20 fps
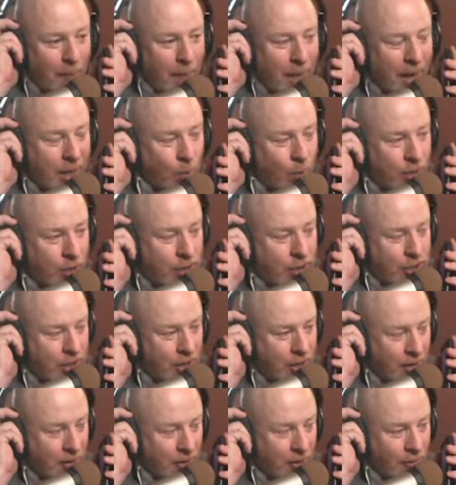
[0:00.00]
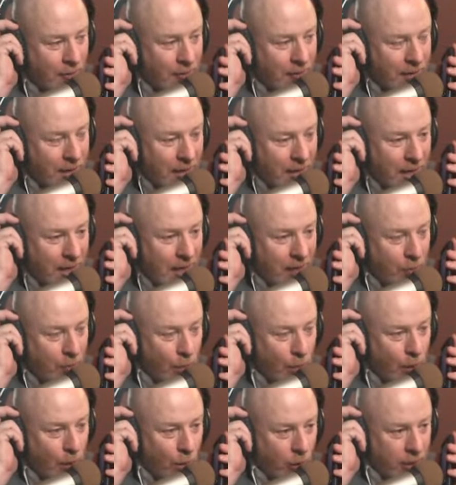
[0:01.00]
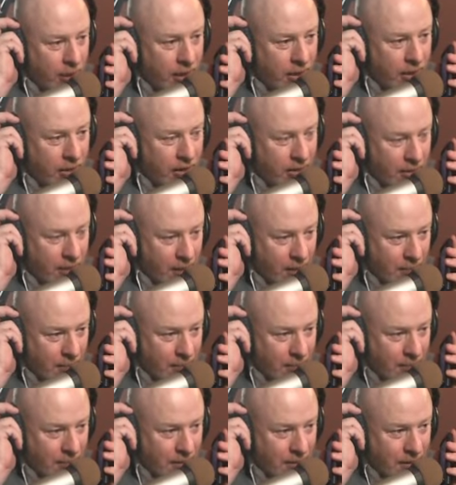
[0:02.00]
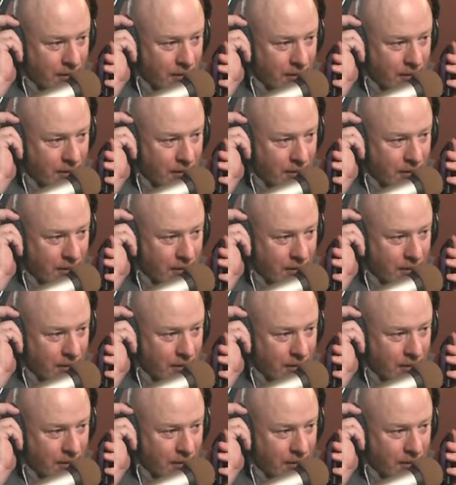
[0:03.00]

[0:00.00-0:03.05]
Mike wants to know if you want to work here at the club.